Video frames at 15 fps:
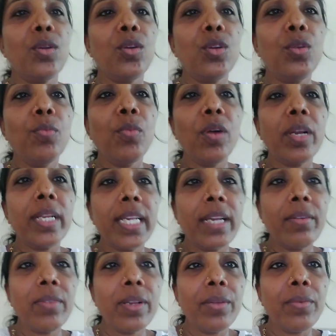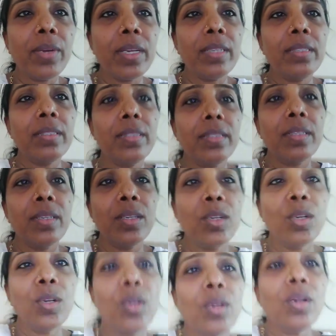Good morning, everyone.
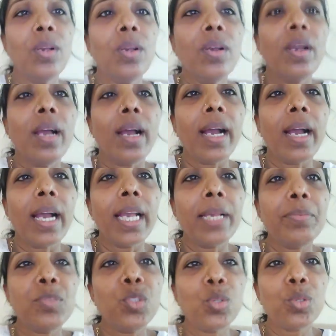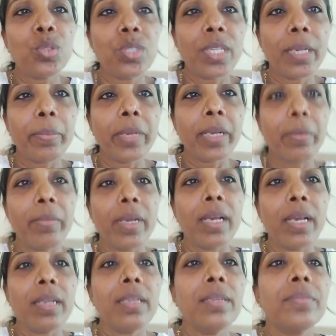I am Jyotsna
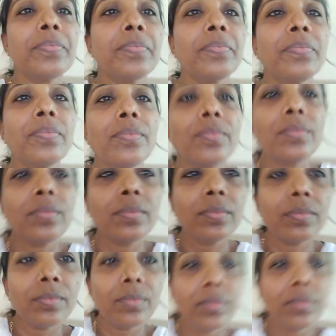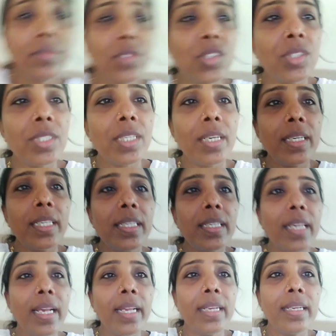Parmar,
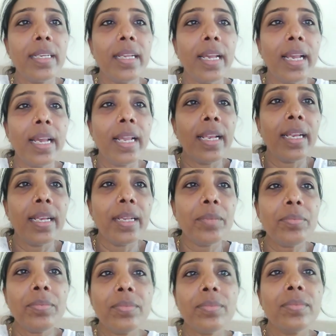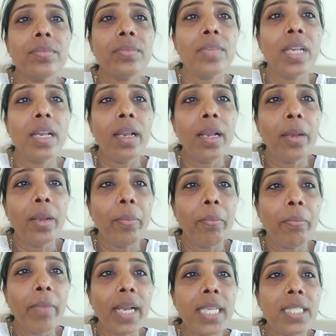studying in LLM.
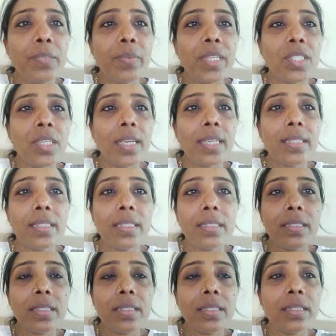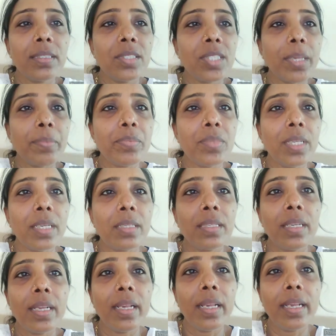My specialization subject
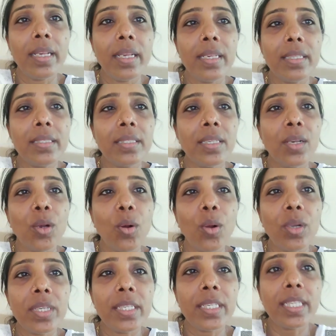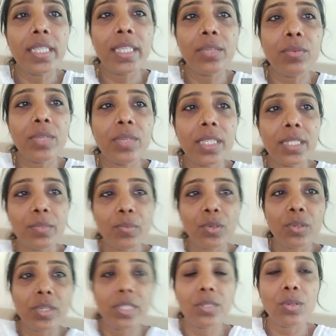is alternative
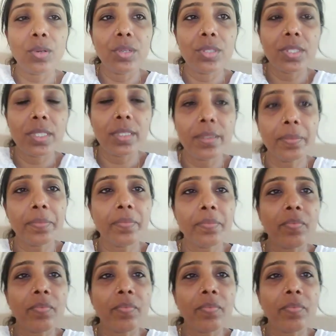dispute resolution.